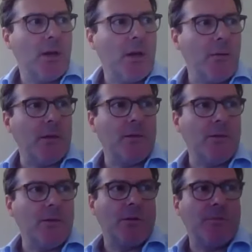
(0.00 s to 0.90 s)

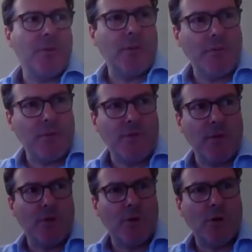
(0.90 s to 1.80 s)
if
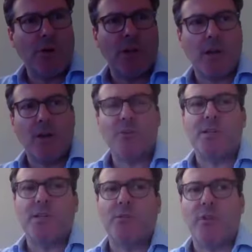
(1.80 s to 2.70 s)
you look at it
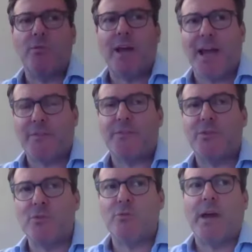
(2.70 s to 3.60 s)
closely, you don't have to
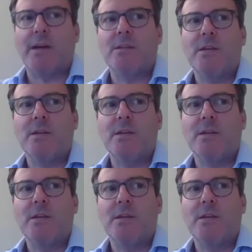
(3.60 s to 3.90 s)
do that.